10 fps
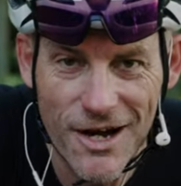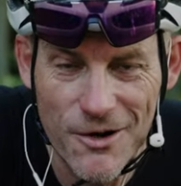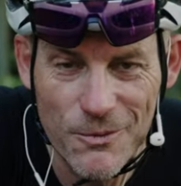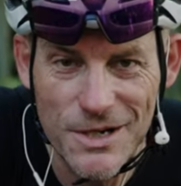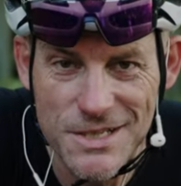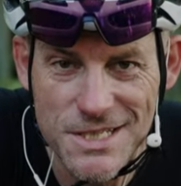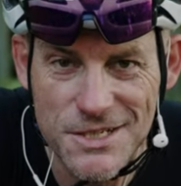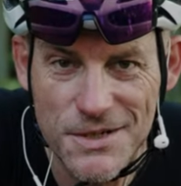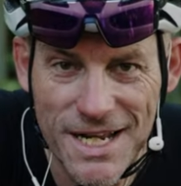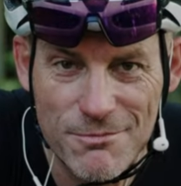I worked, they
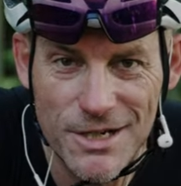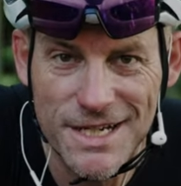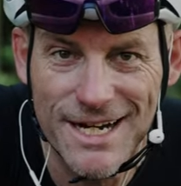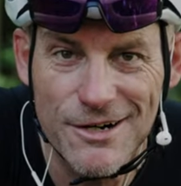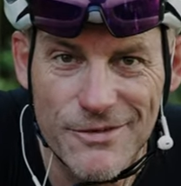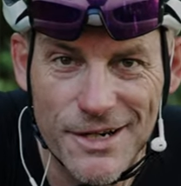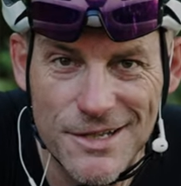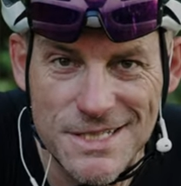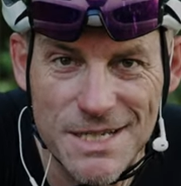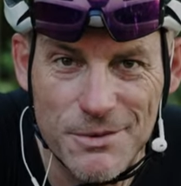said you could have my caravan.
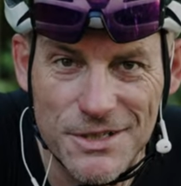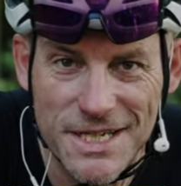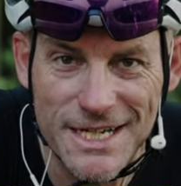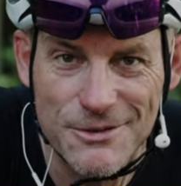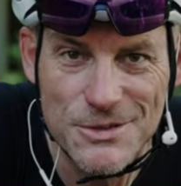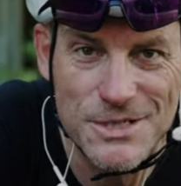I'll sleep on the couch.